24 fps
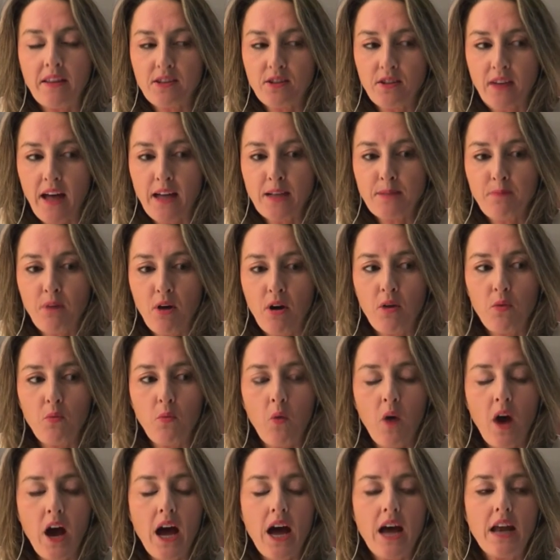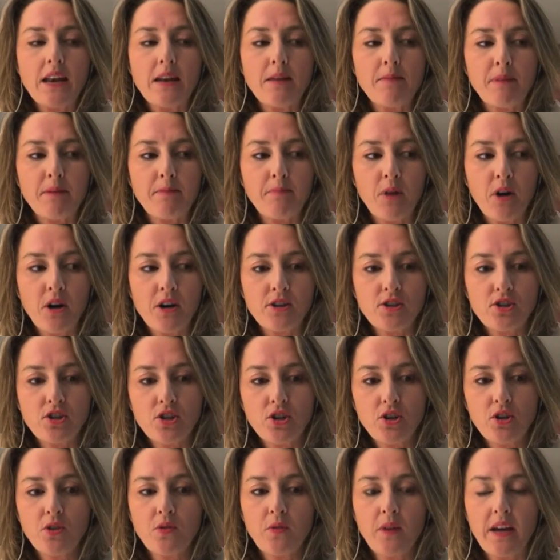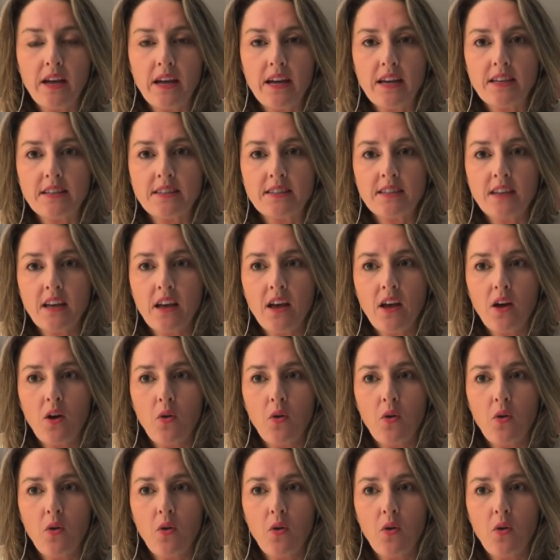so that's part one but part two is